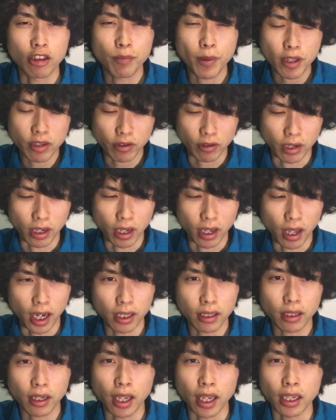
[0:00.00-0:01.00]
especially,
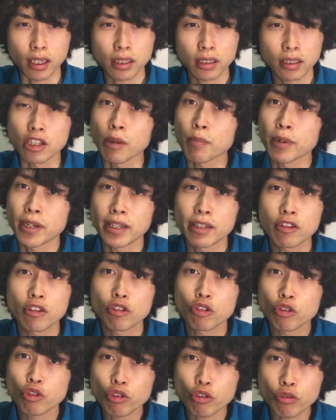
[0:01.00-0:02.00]
I'd like Japanese
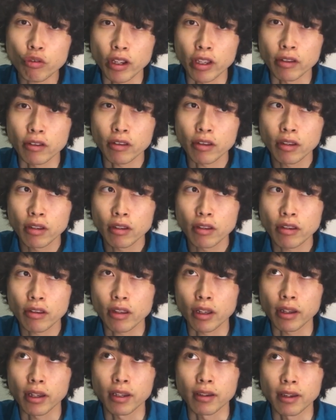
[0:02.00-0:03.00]
students
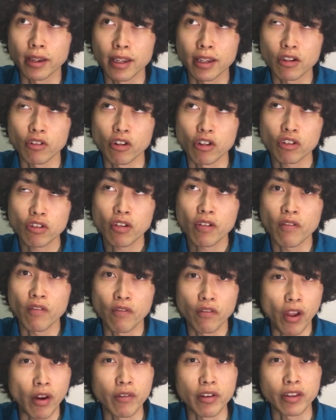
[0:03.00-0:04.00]
studying English
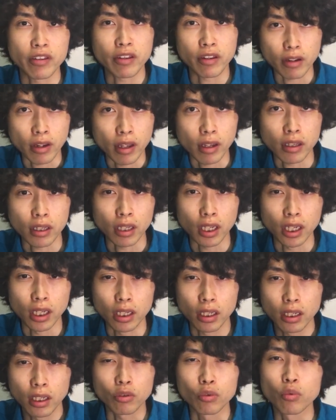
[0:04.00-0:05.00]
very
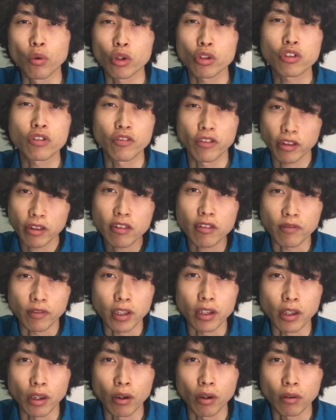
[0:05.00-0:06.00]
seriously to watch this
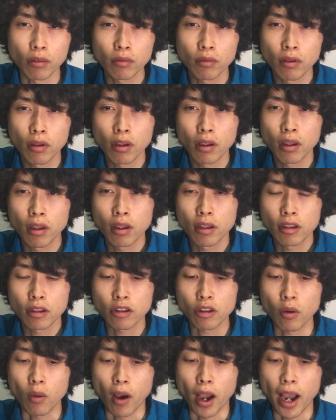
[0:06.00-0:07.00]
video.
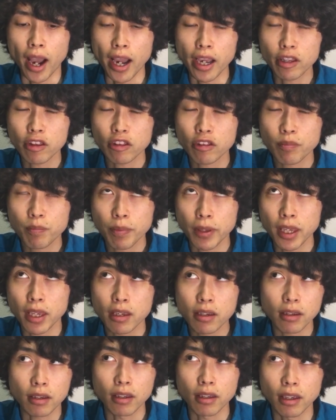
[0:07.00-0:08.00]
So I
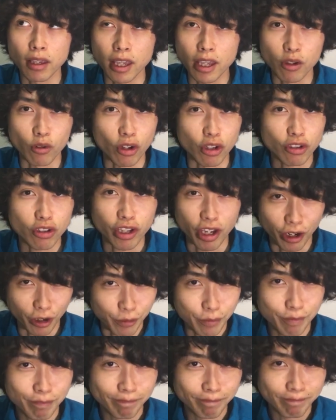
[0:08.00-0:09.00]
speak English
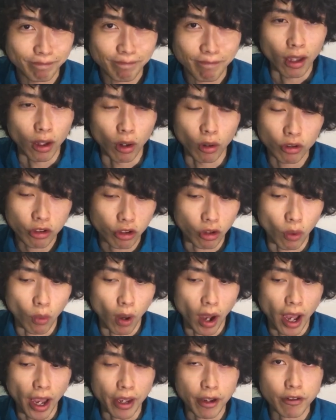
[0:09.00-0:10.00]
here.
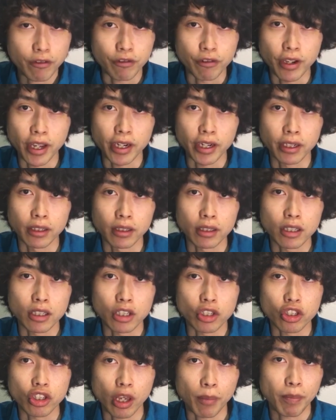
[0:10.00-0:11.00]
Also, I created
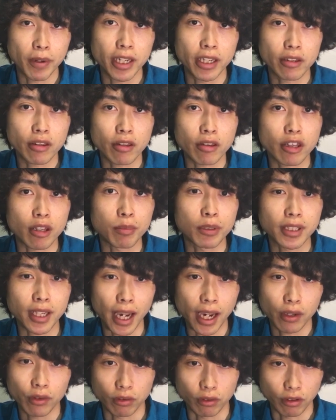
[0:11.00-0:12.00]
Japanese
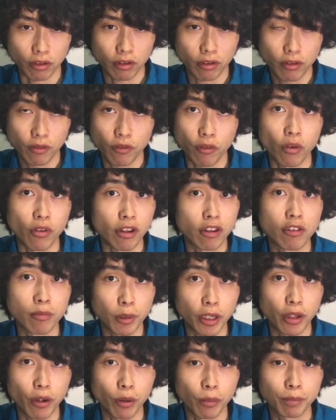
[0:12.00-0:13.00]
subtitles for this
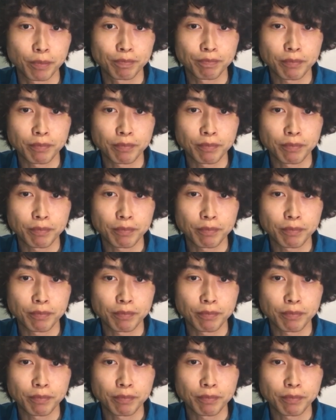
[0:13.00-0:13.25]
video.